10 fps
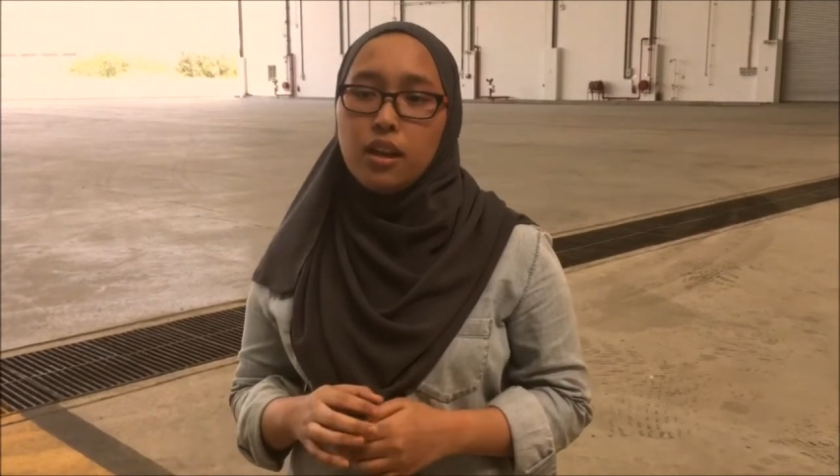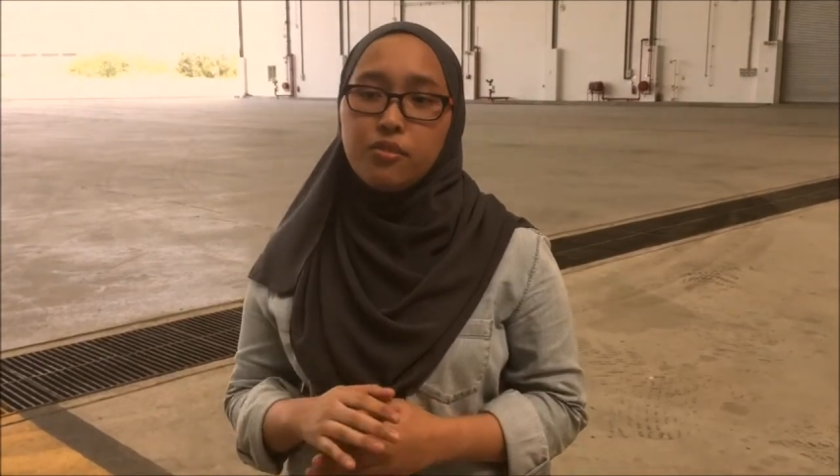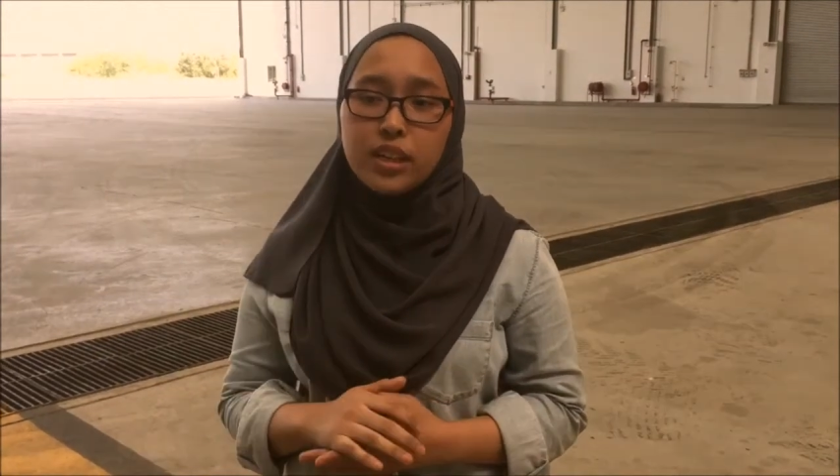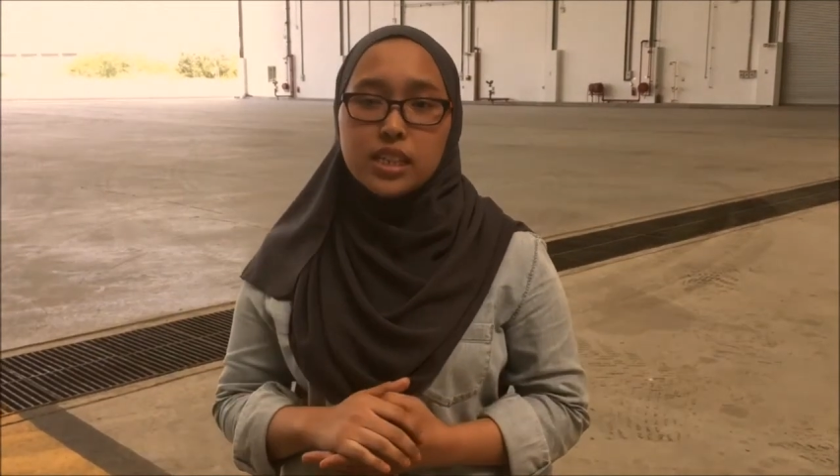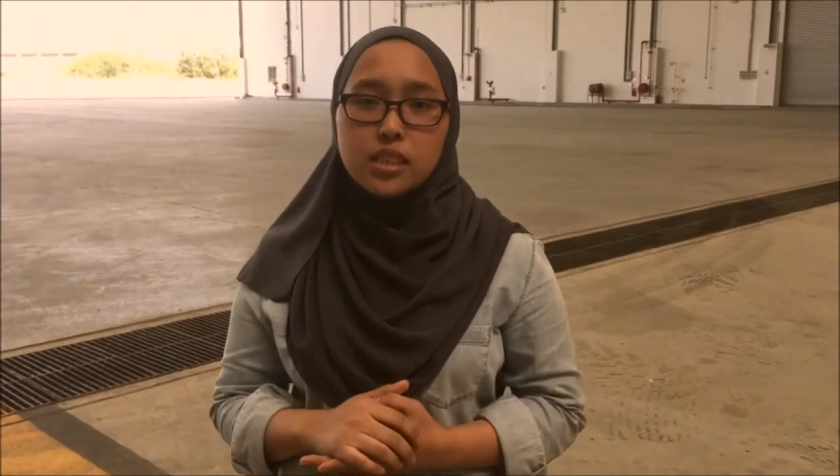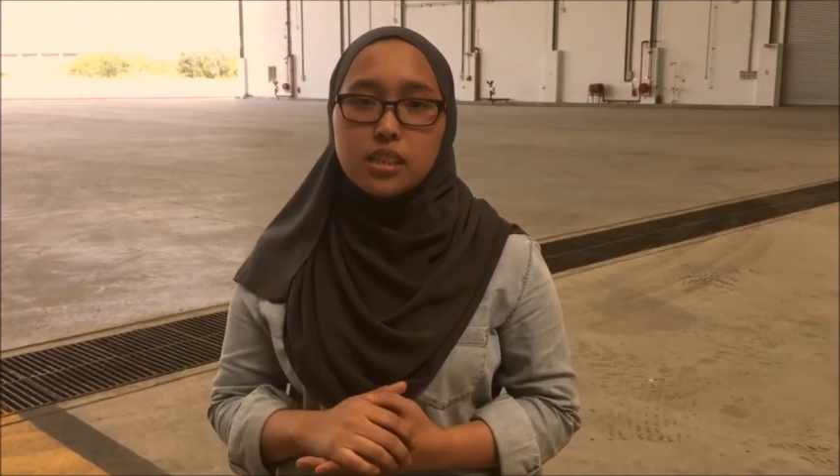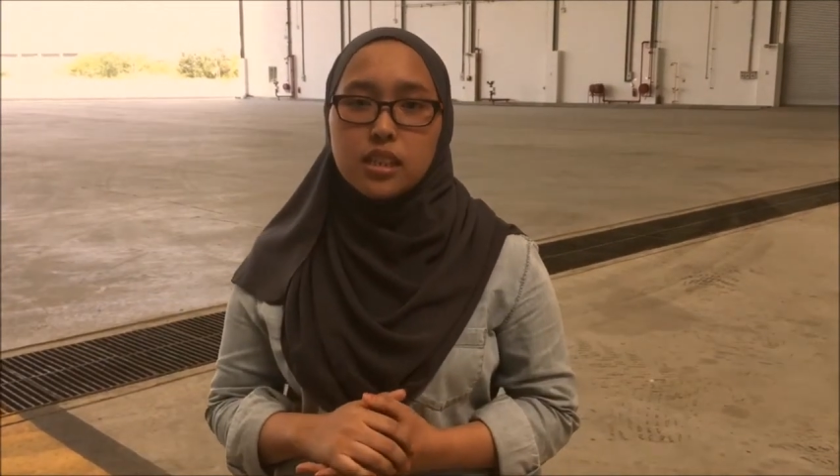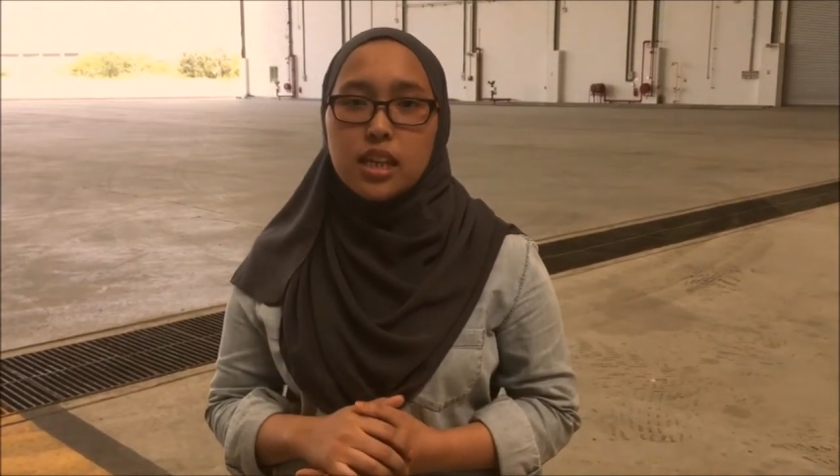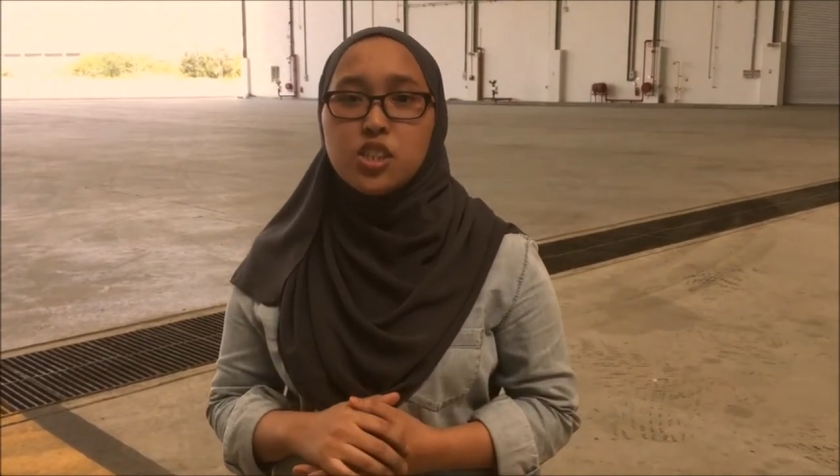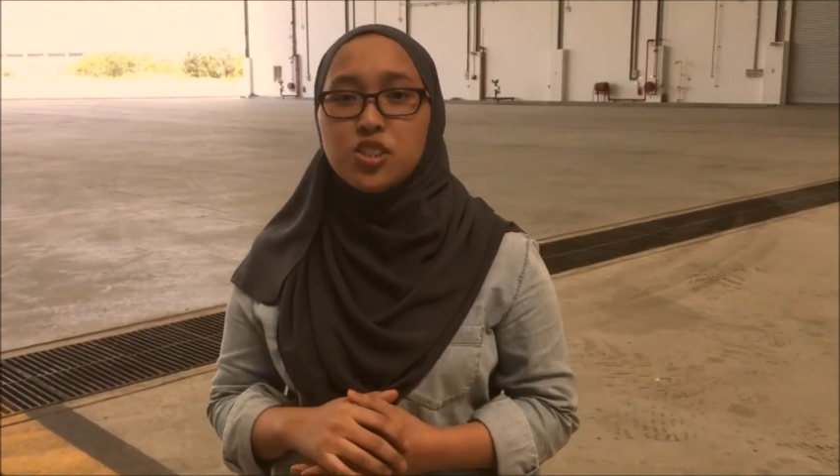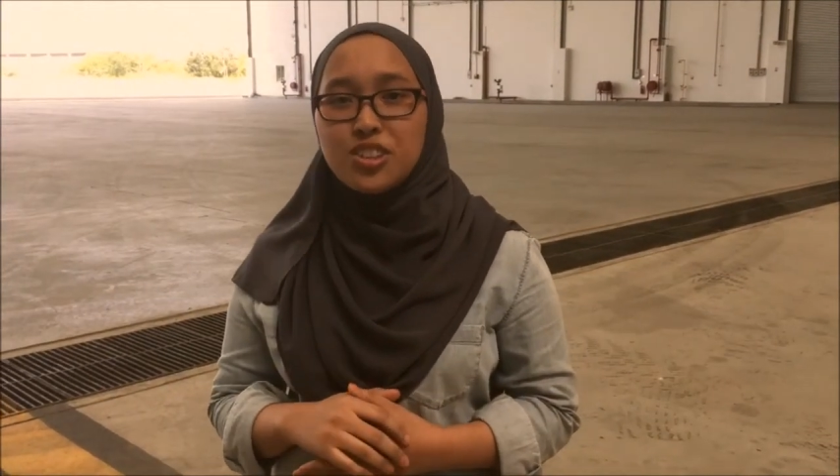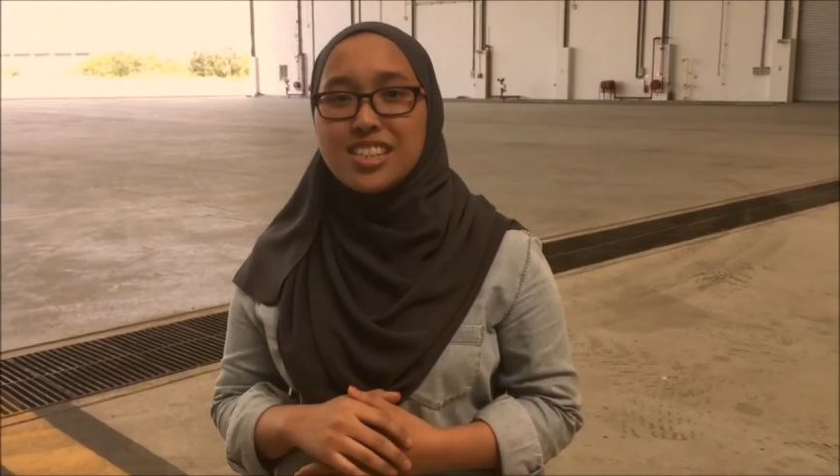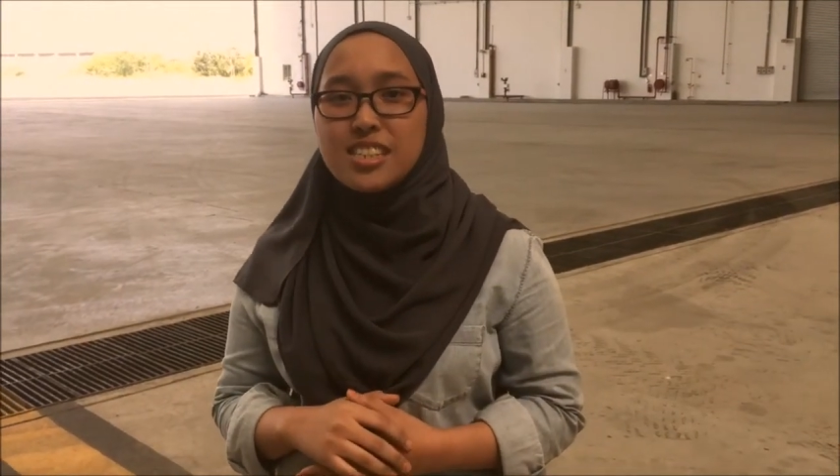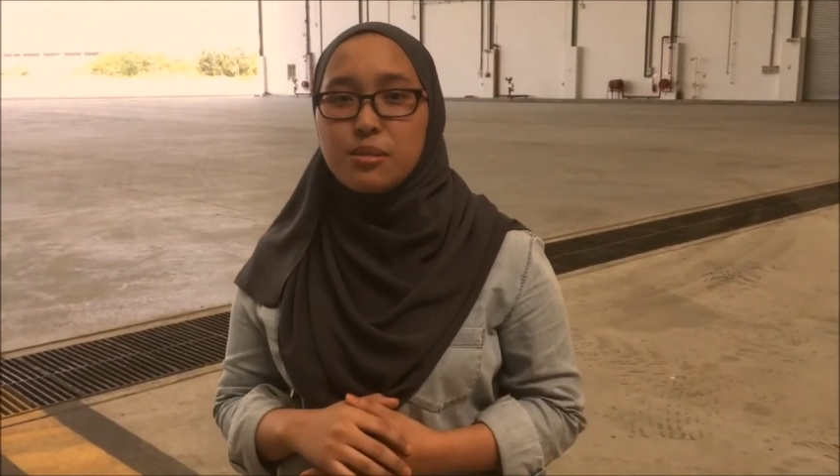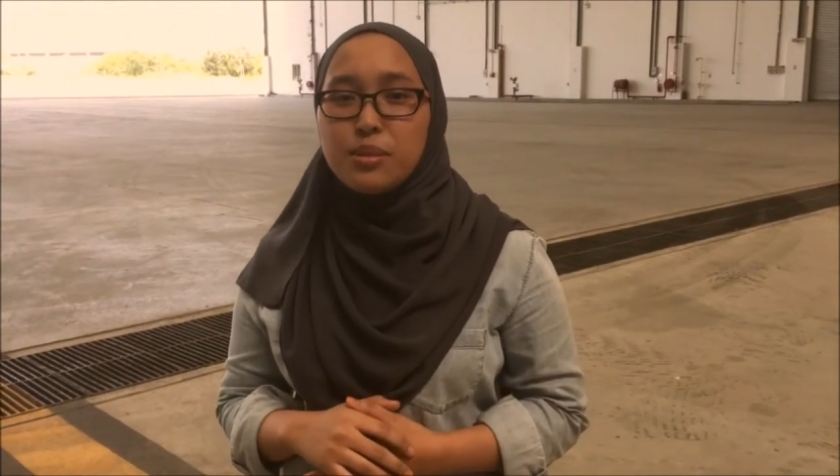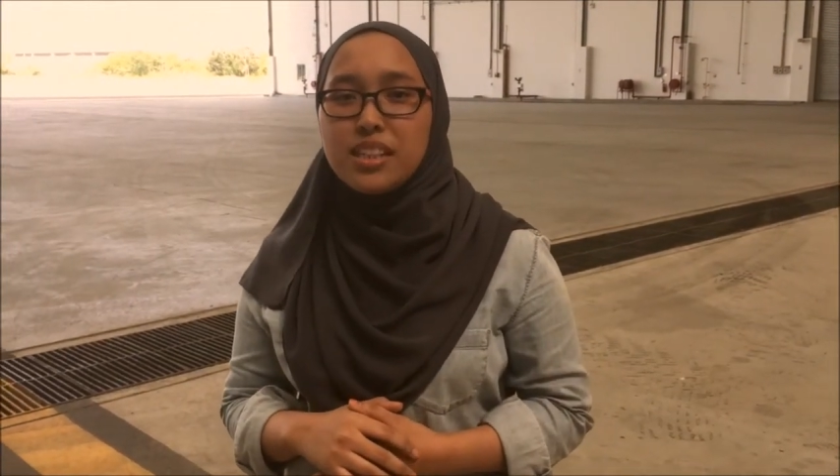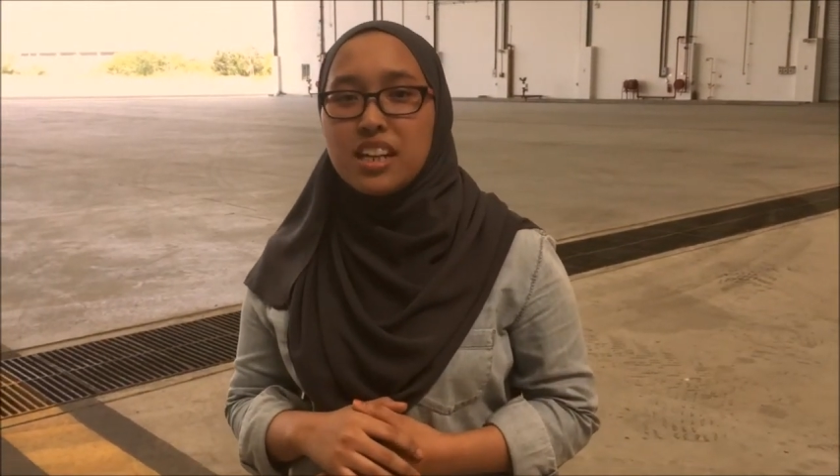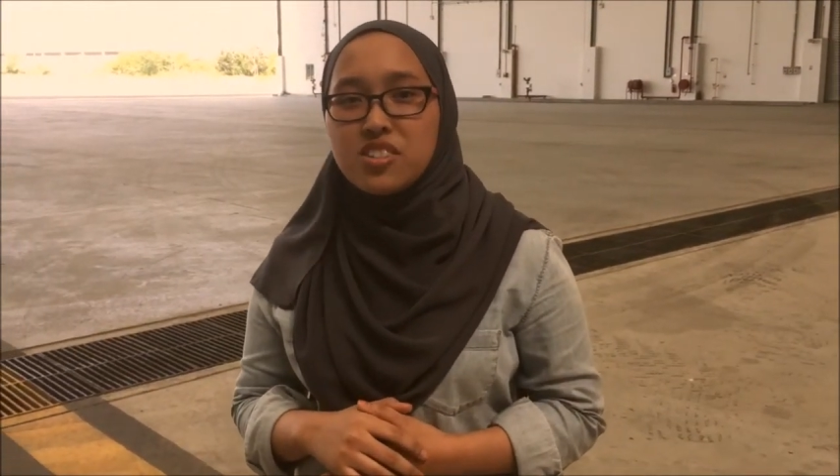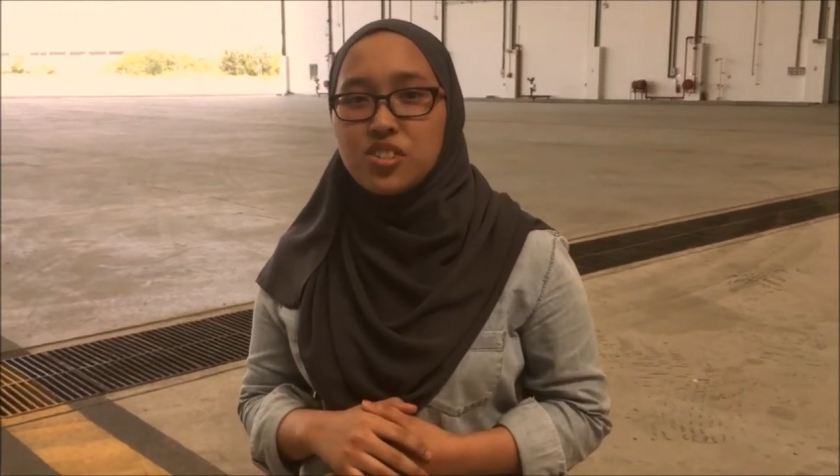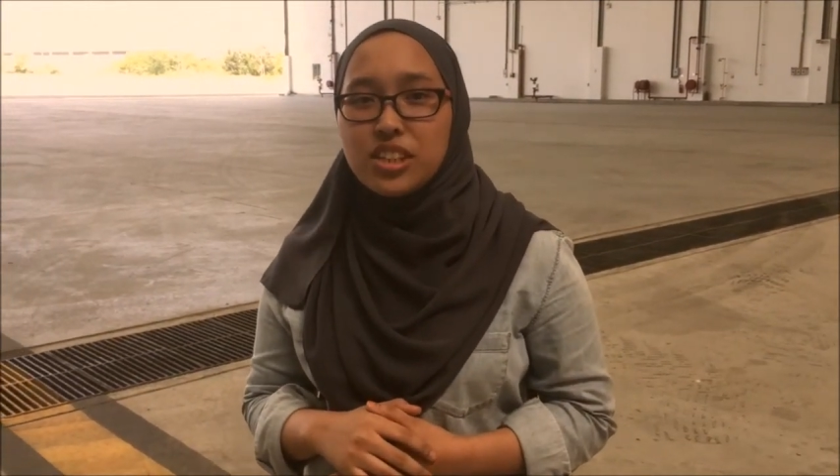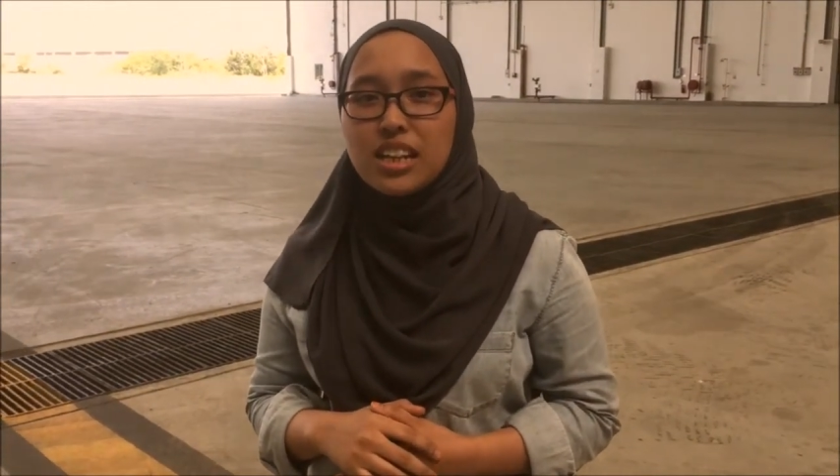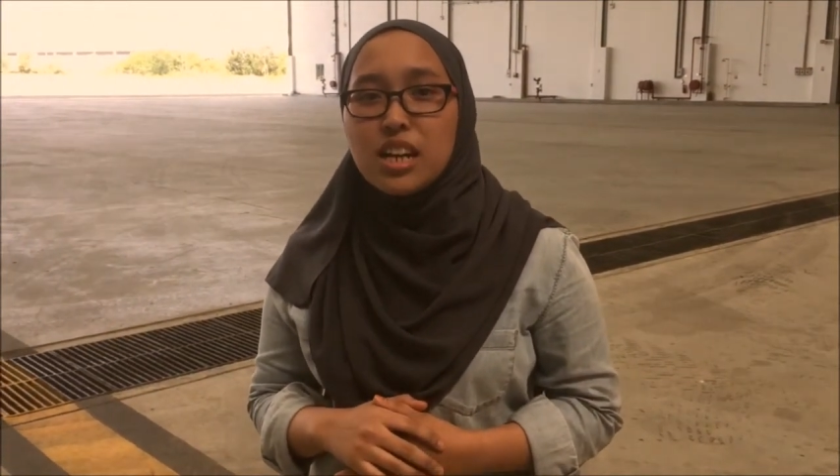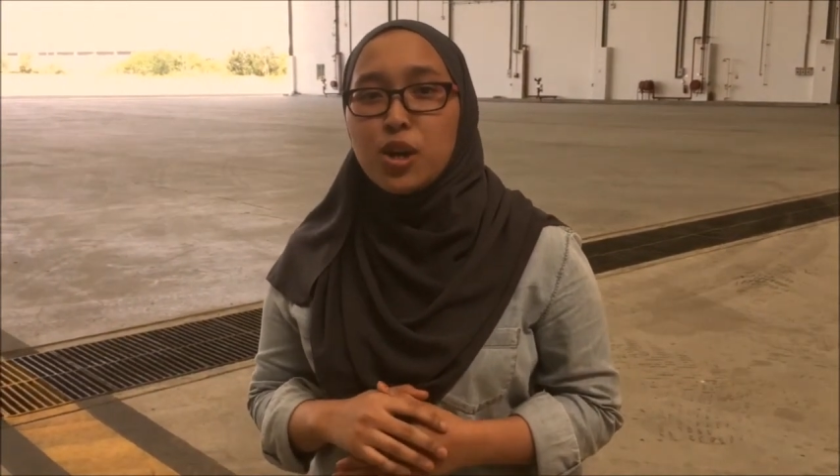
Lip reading: aviation and tourism industry.